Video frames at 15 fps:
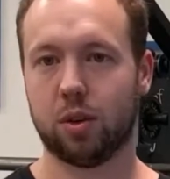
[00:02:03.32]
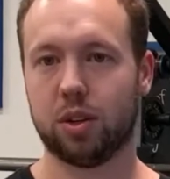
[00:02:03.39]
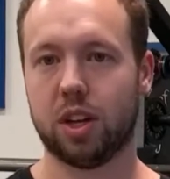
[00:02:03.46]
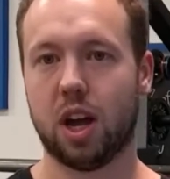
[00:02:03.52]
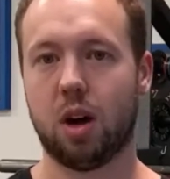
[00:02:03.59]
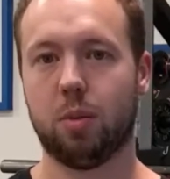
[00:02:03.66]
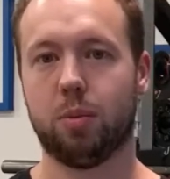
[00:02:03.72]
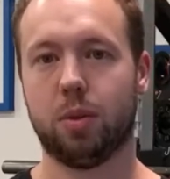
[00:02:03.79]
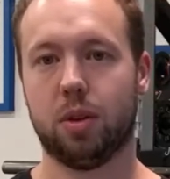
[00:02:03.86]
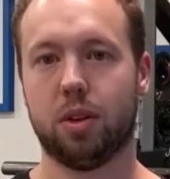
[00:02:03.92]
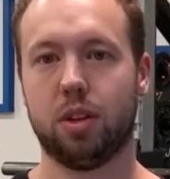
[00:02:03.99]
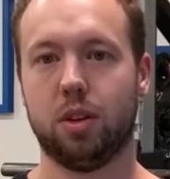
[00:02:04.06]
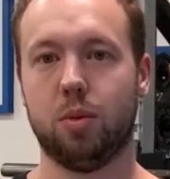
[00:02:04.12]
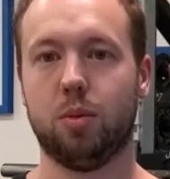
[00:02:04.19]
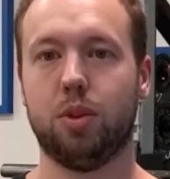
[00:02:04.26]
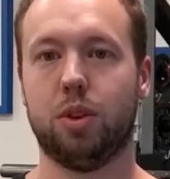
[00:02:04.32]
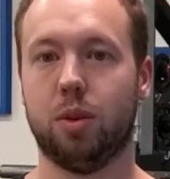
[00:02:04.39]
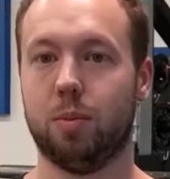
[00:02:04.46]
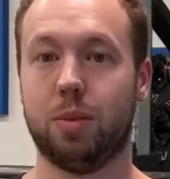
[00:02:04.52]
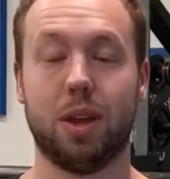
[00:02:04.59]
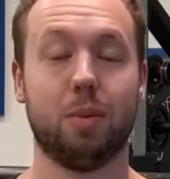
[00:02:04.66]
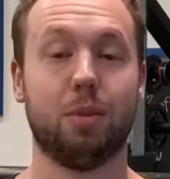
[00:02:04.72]
going to help you
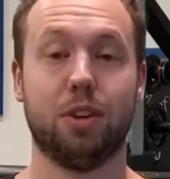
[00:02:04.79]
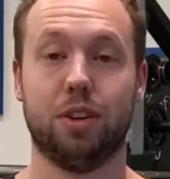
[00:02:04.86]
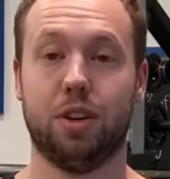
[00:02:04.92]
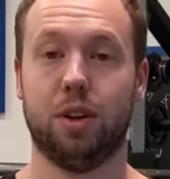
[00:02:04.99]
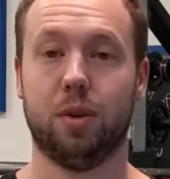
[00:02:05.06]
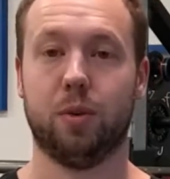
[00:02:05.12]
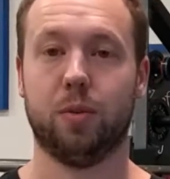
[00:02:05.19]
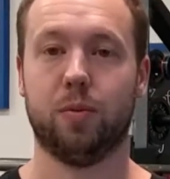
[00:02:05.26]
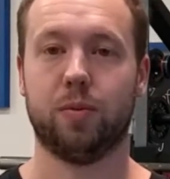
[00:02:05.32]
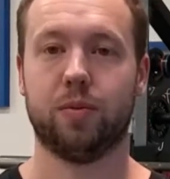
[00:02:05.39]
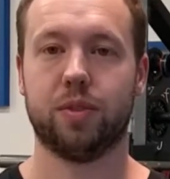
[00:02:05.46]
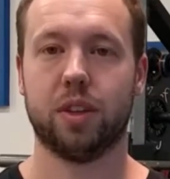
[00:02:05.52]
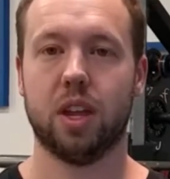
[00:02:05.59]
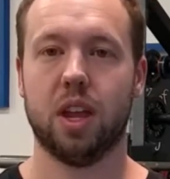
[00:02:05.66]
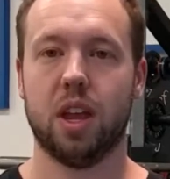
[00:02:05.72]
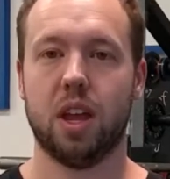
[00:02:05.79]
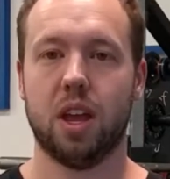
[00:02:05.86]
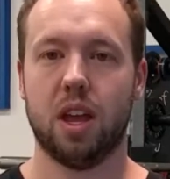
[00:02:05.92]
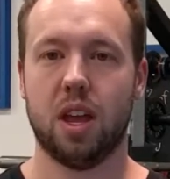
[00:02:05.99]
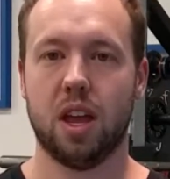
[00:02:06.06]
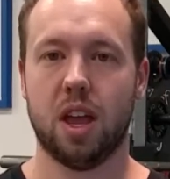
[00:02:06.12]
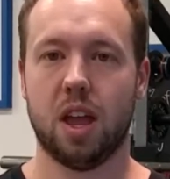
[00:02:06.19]
be able to do?
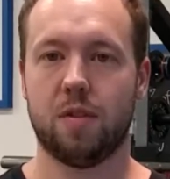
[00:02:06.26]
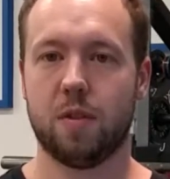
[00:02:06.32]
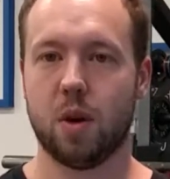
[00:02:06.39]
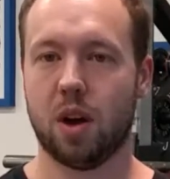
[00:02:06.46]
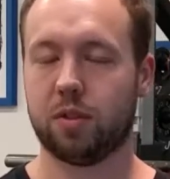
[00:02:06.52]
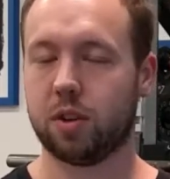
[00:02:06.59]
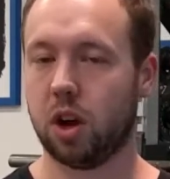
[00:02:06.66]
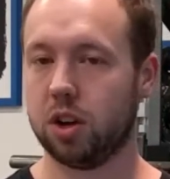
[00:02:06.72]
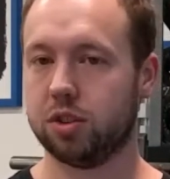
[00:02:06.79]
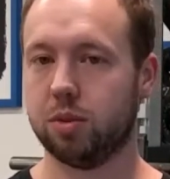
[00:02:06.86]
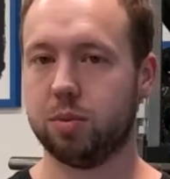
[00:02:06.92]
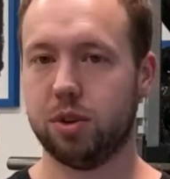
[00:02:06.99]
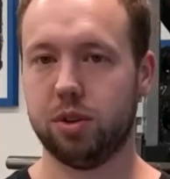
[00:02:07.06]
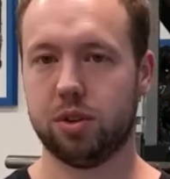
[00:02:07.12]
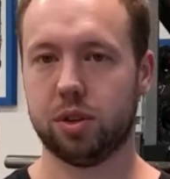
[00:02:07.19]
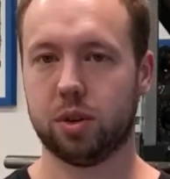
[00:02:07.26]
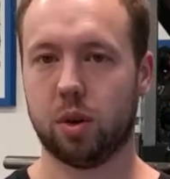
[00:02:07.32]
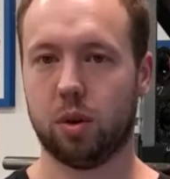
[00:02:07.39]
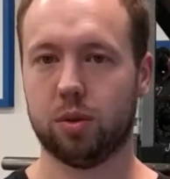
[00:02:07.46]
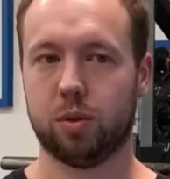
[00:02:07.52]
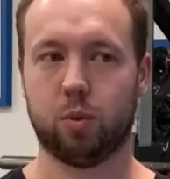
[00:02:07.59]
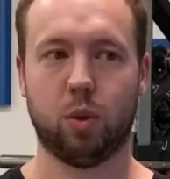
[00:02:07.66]
If you have contribution
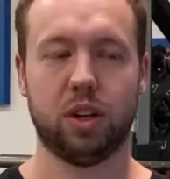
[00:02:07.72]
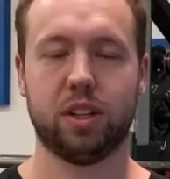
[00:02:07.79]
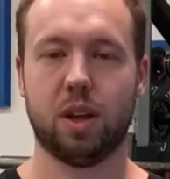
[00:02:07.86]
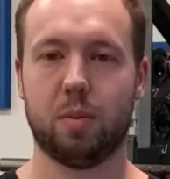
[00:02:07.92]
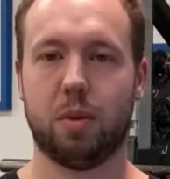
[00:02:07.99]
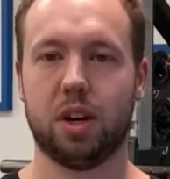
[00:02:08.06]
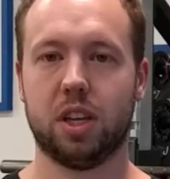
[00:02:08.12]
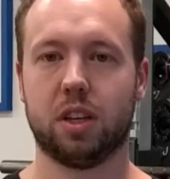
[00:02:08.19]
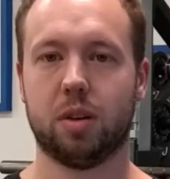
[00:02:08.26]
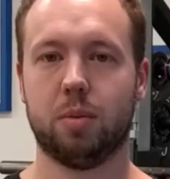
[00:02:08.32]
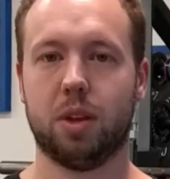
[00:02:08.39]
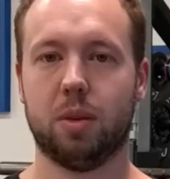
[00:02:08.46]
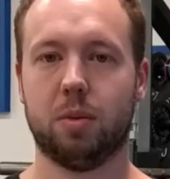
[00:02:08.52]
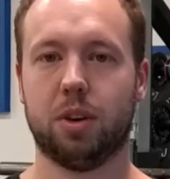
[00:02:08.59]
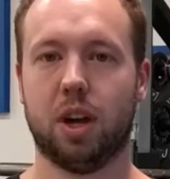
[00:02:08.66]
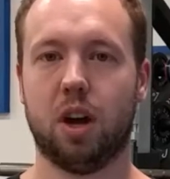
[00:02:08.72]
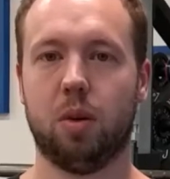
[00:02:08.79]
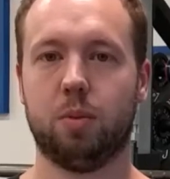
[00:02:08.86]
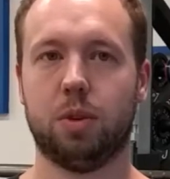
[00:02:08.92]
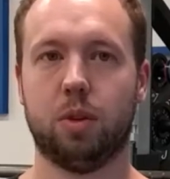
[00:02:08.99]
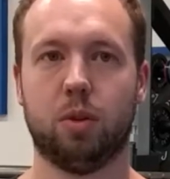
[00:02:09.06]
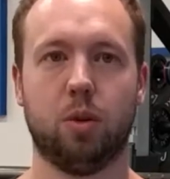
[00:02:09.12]
goals, what is that money going to be able to
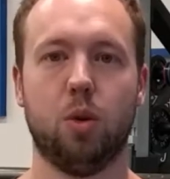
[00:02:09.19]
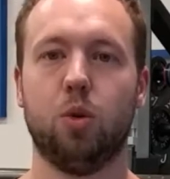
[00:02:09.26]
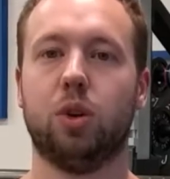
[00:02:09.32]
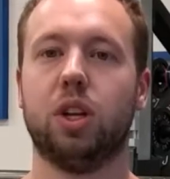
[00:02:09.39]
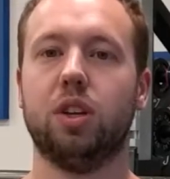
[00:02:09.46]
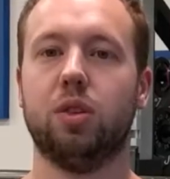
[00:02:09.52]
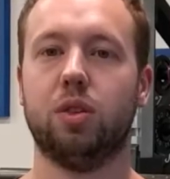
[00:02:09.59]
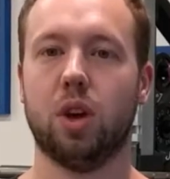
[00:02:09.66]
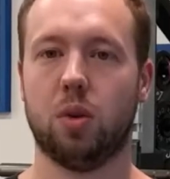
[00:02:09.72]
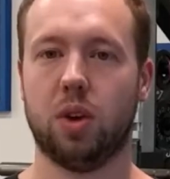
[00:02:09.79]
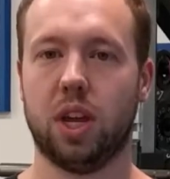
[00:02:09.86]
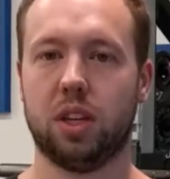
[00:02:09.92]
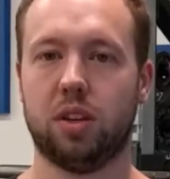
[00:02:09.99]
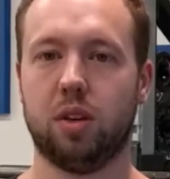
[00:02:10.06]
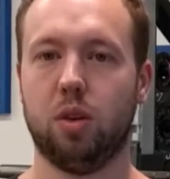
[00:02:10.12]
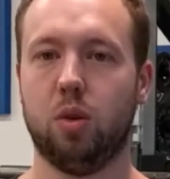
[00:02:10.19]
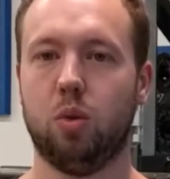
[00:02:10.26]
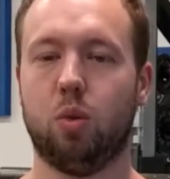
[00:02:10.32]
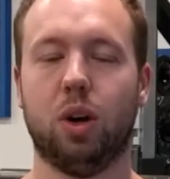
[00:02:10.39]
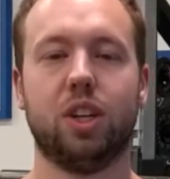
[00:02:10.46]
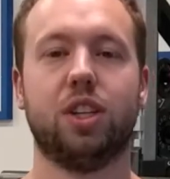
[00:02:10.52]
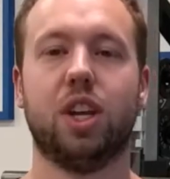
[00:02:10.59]
help you? Who can you donate to?
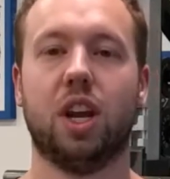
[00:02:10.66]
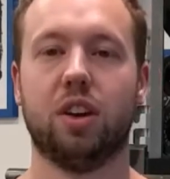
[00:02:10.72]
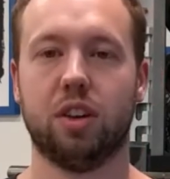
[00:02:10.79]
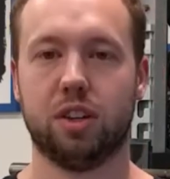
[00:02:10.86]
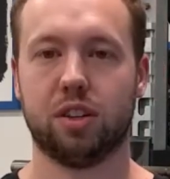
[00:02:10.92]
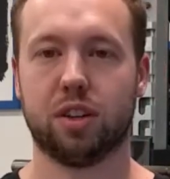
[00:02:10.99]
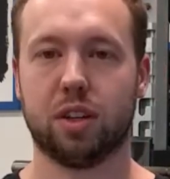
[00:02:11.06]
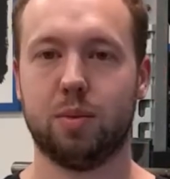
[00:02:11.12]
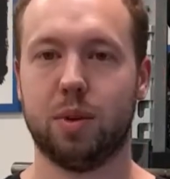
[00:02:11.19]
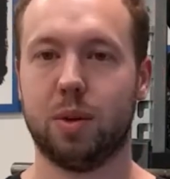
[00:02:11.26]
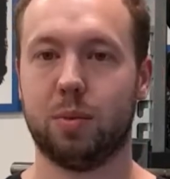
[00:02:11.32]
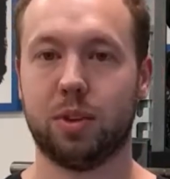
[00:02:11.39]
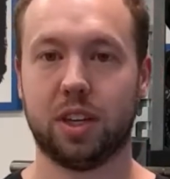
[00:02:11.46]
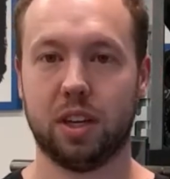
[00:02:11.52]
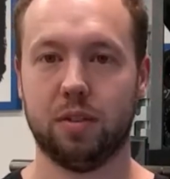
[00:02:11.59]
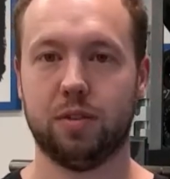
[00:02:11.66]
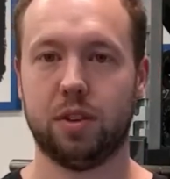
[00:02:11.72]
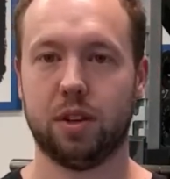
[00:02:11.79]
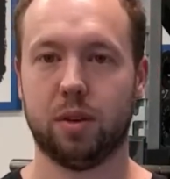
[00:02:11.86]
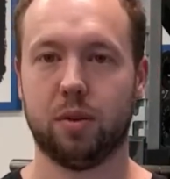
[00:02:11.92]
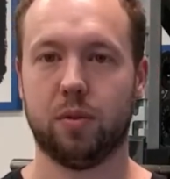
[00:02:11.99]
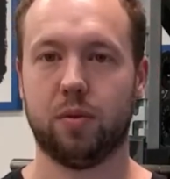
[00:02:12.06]
What charities are you going to be able to give
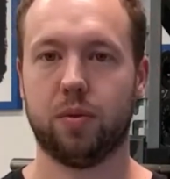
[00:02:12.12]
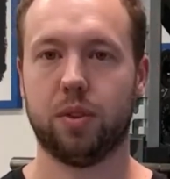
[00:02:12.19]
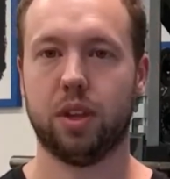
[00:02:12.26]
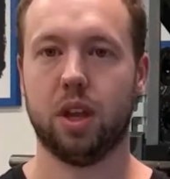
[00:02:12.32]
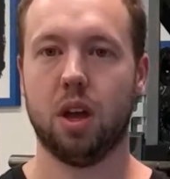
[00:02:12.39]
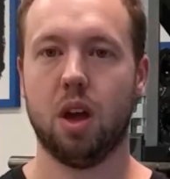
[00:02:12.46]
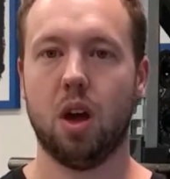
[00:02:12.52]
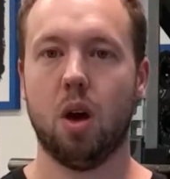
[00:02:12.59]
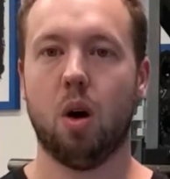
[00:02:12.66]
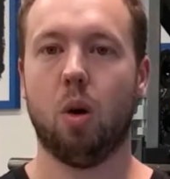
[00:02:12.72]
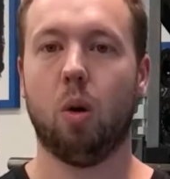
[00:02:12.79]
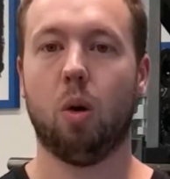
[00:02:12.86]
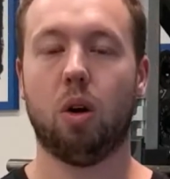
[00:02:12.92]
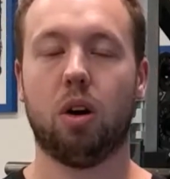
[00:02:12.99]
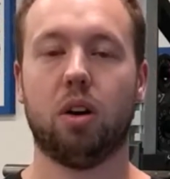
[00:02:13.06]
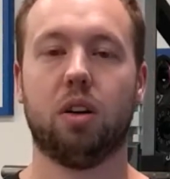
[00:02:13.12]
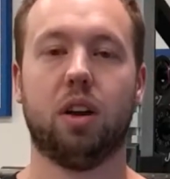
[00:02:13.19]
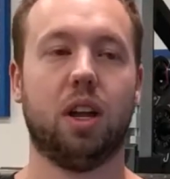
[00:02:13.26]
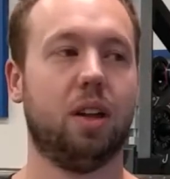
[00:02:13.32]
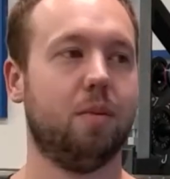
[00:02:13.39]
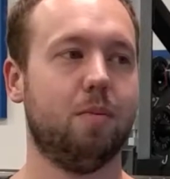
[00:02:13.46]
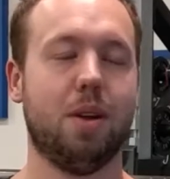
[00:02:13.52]
to?
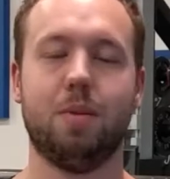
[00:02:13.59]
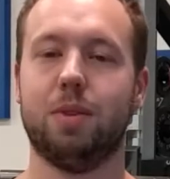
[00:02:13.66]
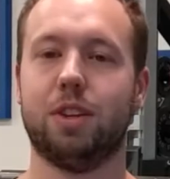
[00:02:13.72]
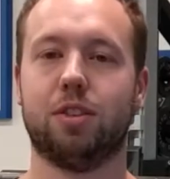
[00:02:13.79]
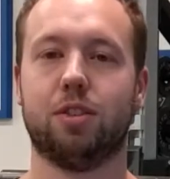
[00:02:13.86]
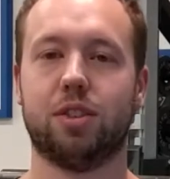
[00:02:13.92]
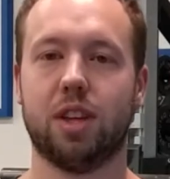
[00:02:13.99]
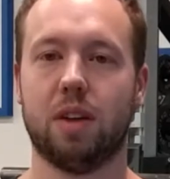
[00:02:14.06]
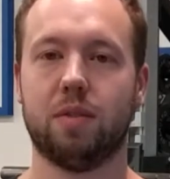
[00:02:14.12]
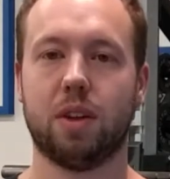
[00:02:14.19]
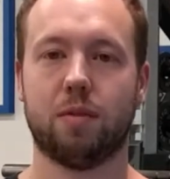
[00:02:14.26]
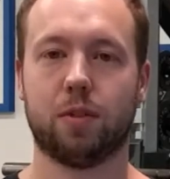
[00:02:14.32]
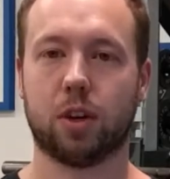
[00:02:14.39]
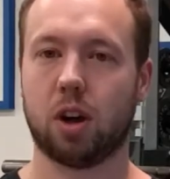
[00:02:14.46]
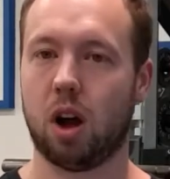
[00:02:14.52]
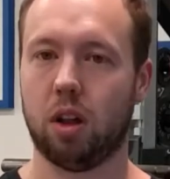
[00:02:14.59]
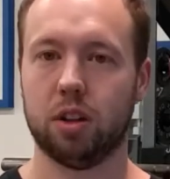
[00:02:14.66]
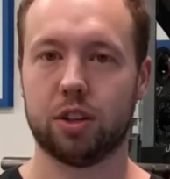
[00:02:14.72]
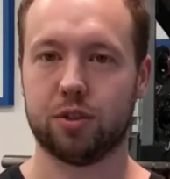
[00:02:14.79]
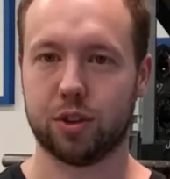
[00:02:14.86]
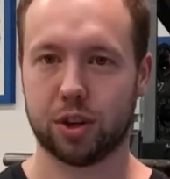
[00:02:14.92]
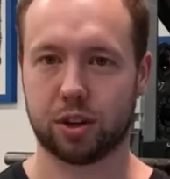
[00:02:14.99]
Or maybe it's you're saving up for
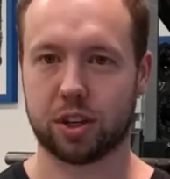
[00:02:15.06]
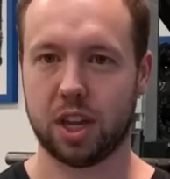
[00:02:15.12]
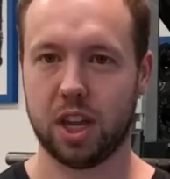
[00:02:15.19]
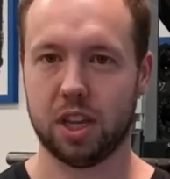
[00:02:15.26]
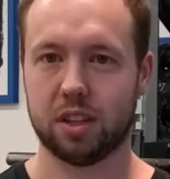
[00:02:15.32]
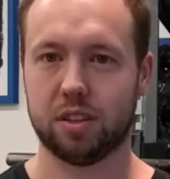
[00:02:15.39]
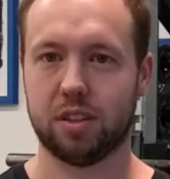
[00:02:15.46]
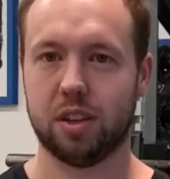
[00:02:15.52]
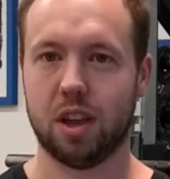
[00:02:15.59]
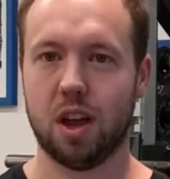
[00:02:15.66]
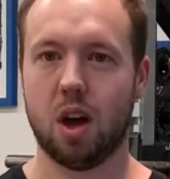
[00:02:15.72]
college for your kids.